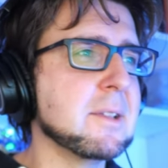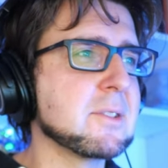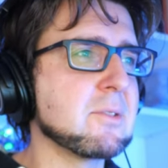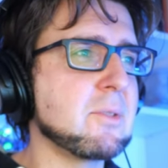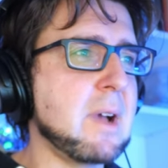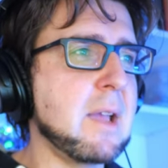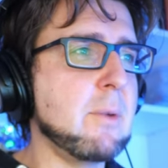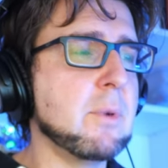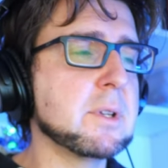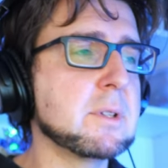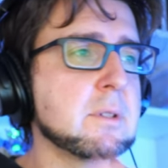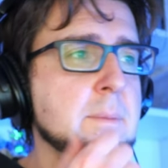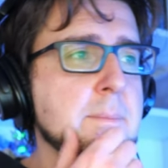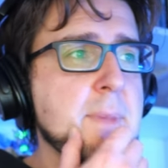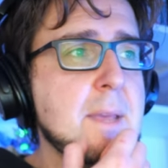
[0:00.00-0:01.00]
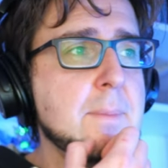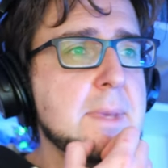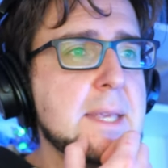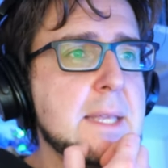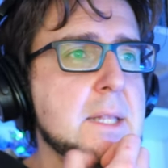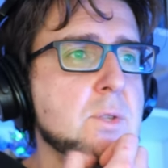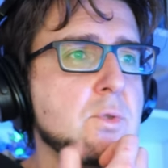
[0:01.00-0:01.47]
So I wanted to
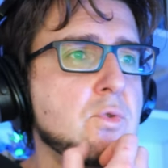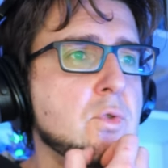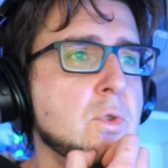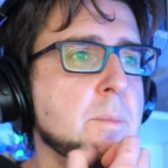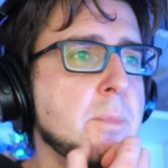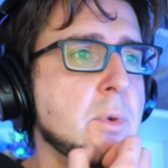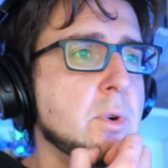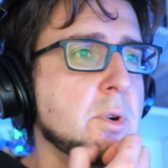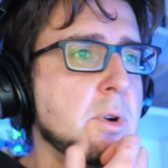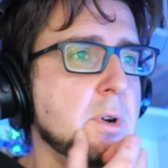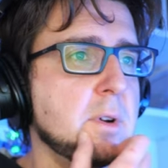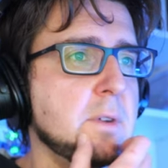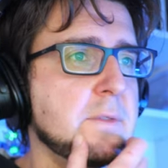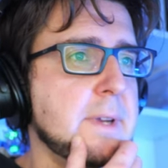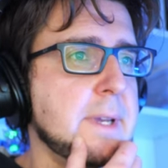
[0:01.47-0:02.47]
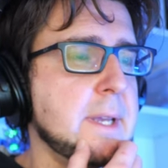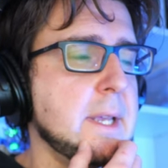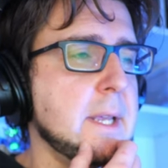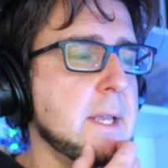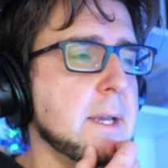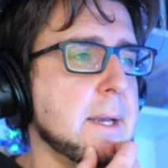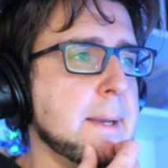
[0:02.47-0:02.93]
maybe do more of
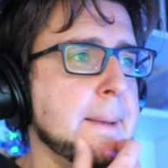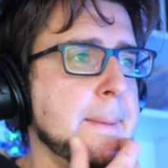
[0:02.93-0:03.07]
a